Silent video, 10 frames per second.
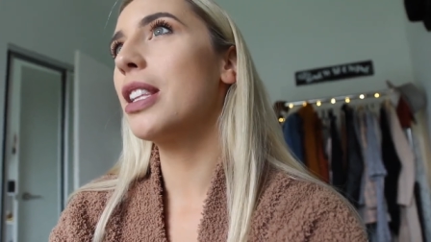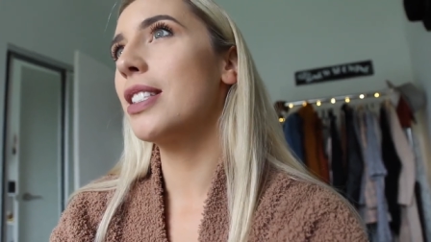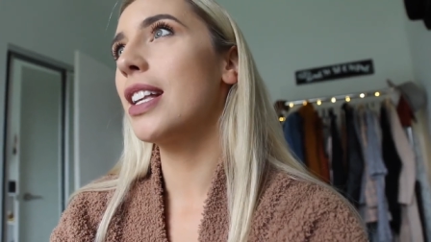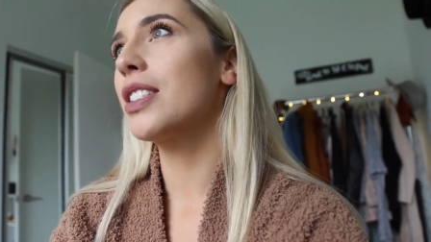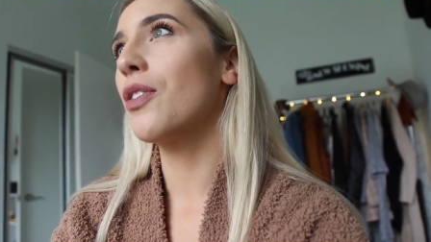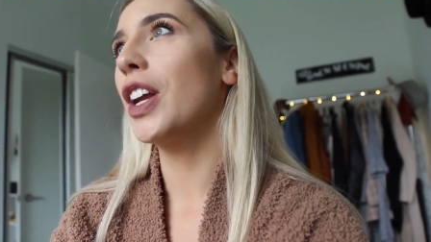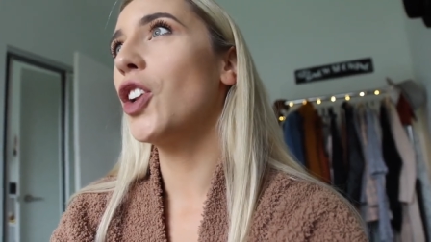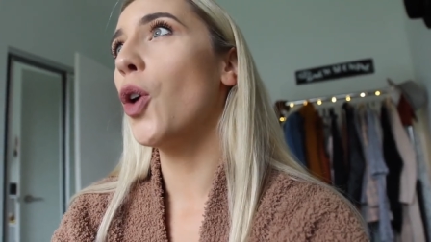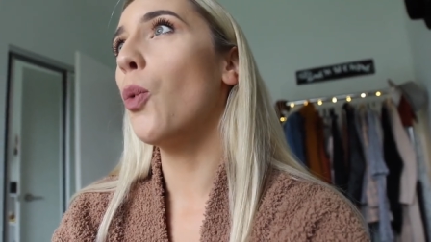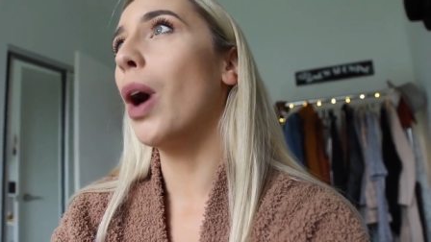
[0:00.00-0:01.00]
in the sense of I
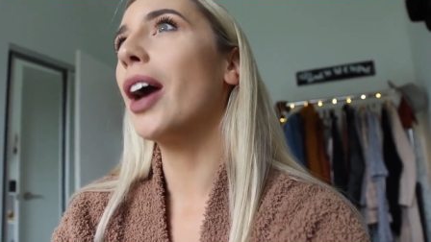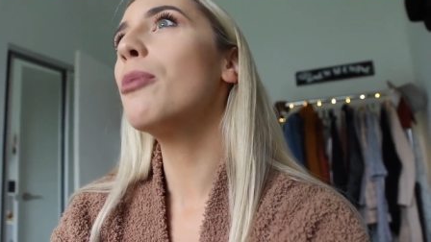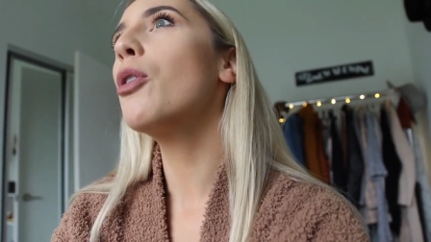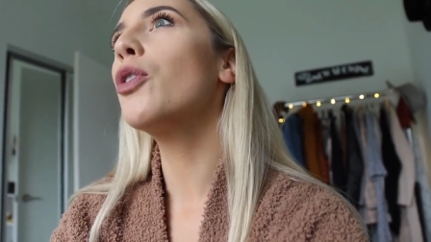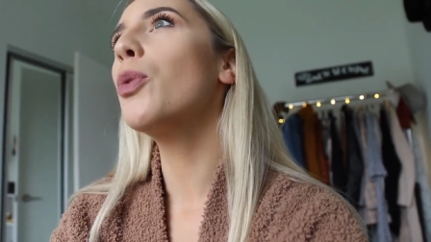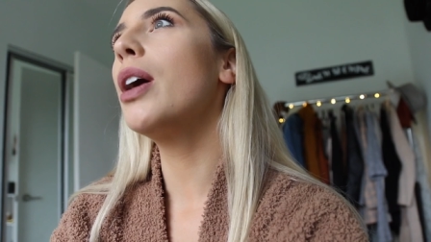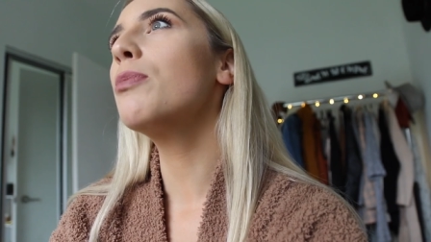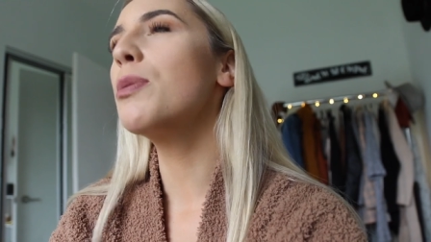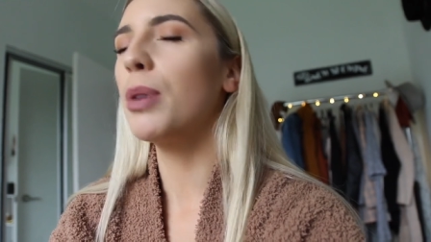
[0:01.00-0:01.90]
know why I'm overwhelmed,